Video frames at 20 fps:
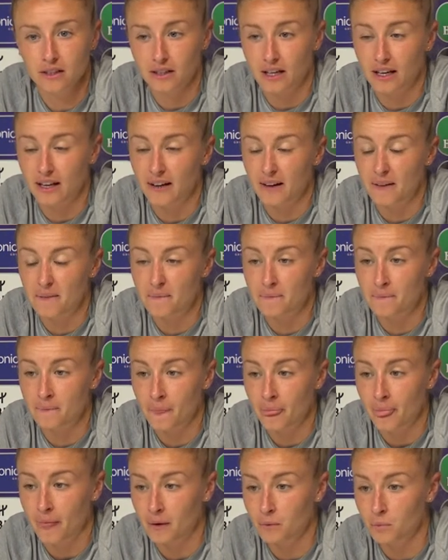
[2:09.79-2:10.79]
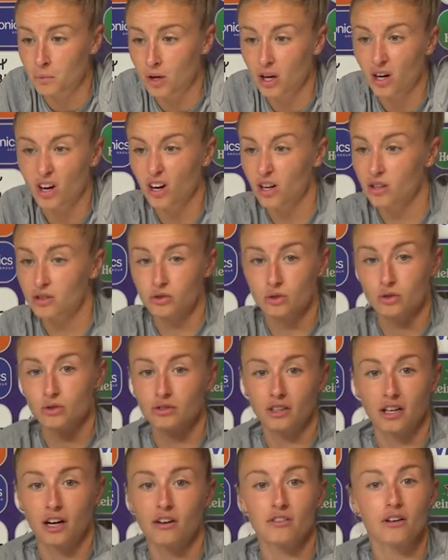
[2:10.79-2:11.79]
Um, we are sort of
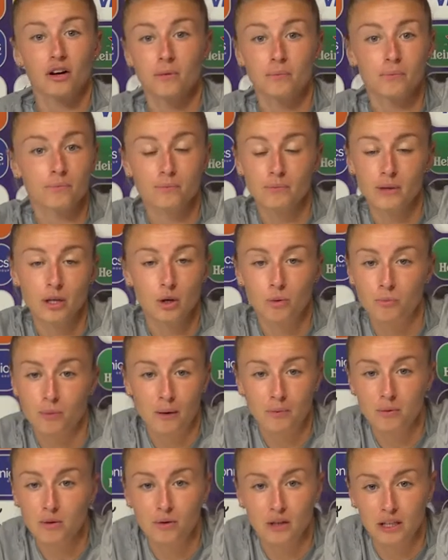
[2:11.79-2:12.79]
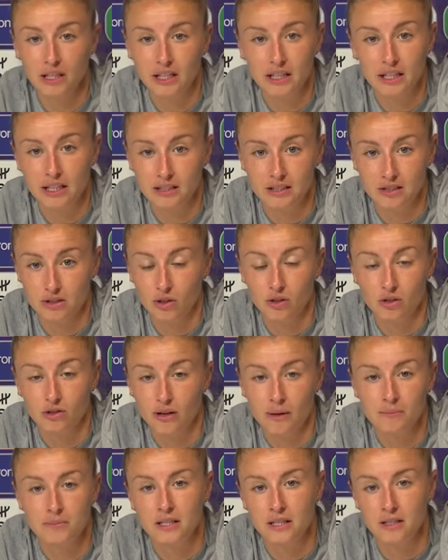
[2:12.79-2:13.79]
in our own little bubble, and it, it's not
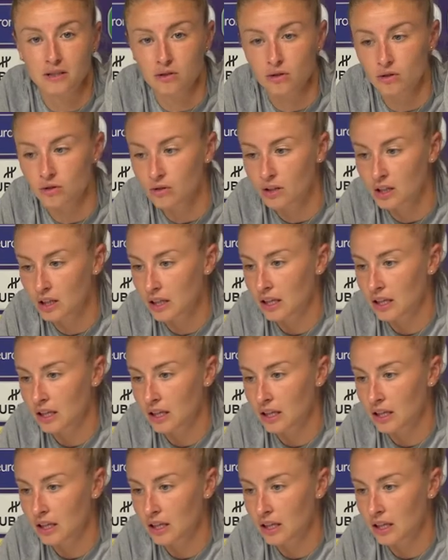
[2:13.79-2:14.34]
crept in at all.